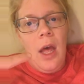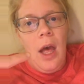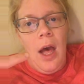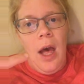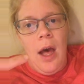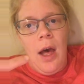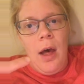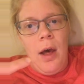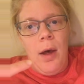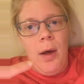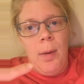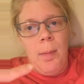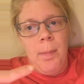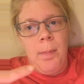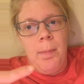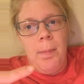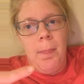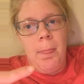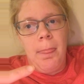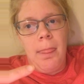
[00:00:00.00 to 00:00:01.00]

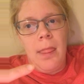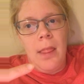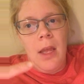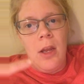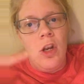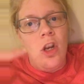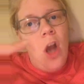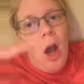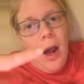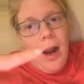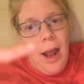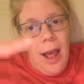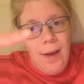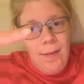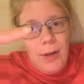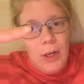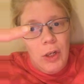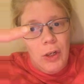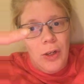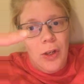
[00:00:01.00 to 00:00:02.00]
not
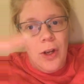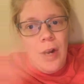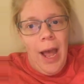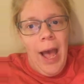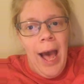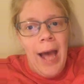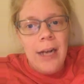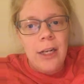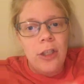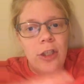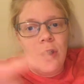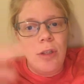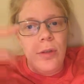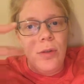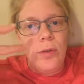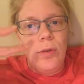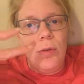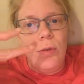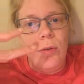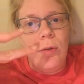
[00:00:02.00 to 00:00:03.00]
having a good
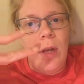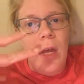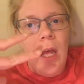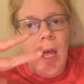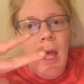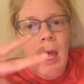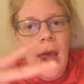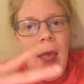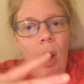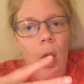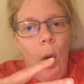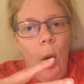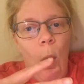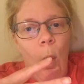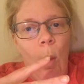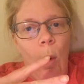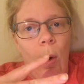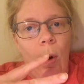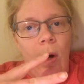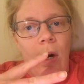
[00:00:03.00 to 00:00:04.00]
attitude,
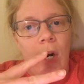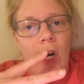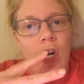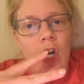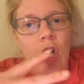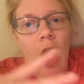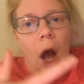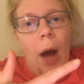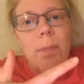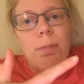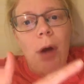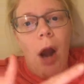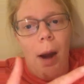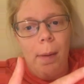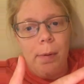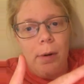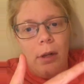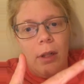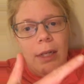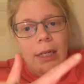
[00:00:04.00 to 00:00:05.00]
or not
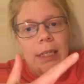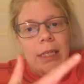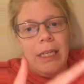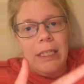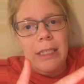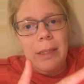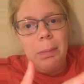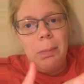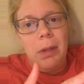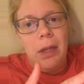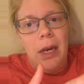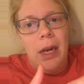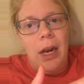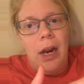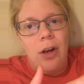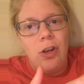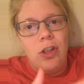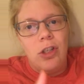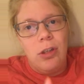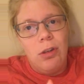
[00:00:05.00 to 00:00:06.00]
properly disciplining
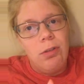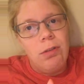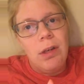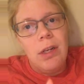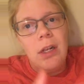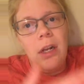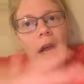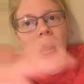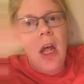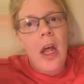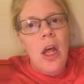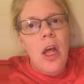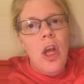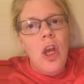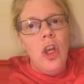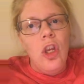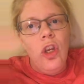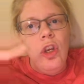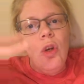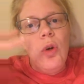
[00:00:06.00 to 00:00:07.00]
our children.
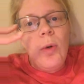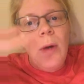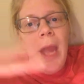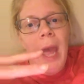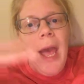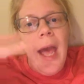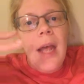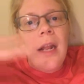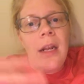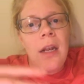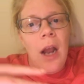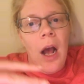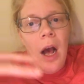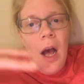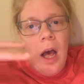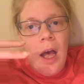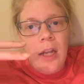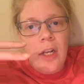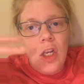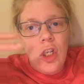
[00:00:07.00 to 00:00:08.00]
You
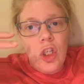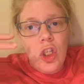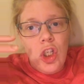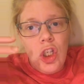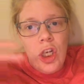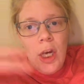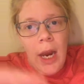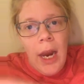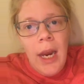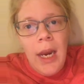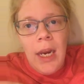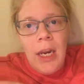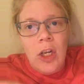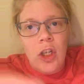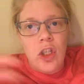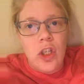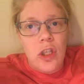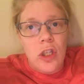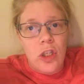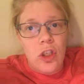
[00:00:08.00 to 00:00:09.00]
cannot
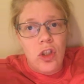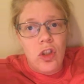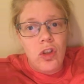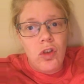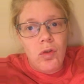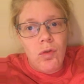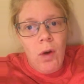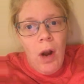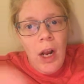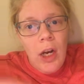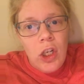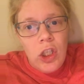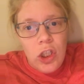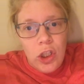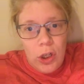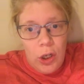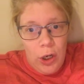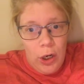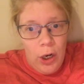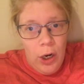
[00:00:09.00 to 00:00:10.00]
change the
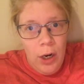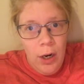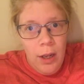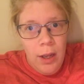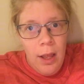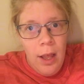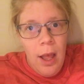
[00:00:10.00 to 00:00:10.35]
structure